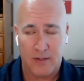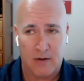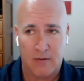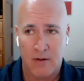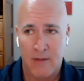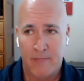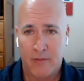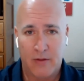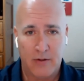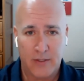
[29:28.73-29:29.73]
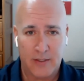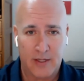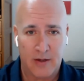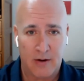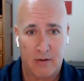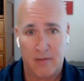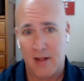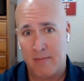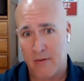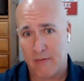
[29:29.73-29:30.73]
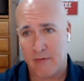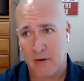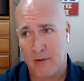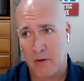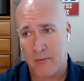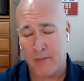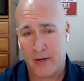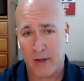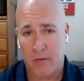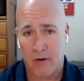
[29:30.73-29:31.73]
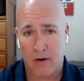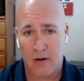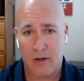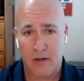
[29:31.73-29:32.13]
Don't, Don't just sit there and go, well, I'm on their firm. I hope I'm going to get work.